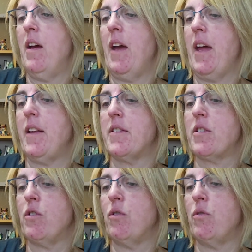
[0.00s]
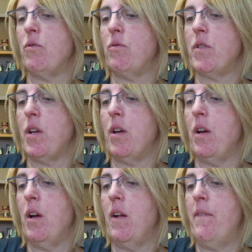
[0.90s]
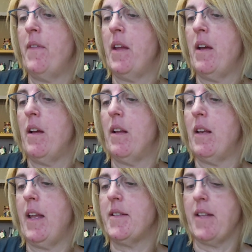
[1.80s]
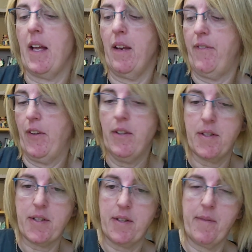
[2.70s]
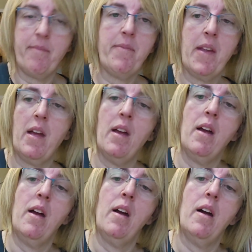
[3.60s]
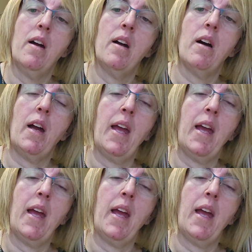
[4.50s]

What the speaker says: and it's called Les Elephants. I